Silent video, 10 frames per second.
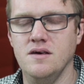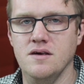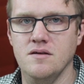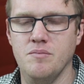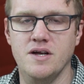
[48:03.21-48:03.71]

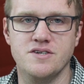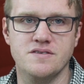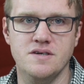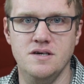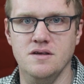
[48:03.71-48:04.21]
and
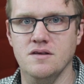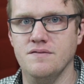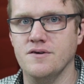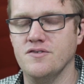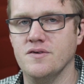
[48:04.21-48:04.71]
punches in the
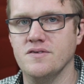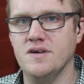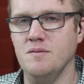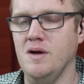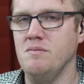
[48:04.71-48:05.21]
first verse,
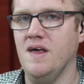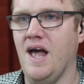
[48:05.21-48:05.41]
and maybe they